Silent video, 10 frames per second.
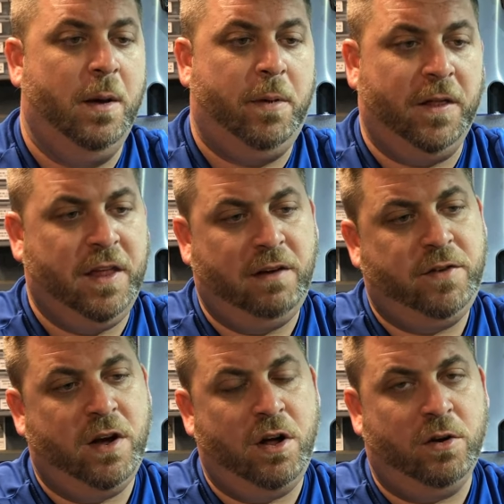But
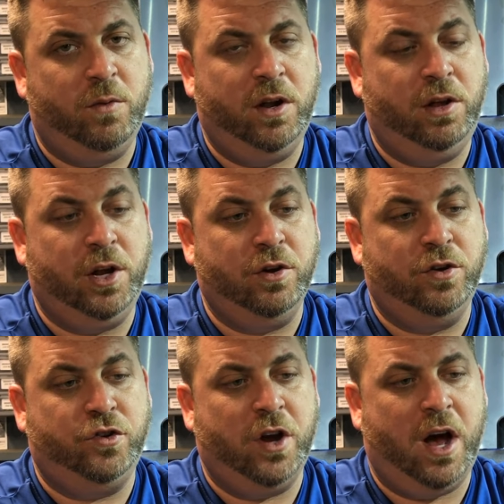they've done a really
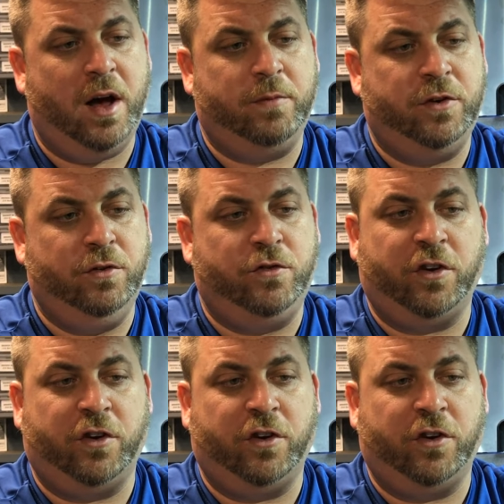good job to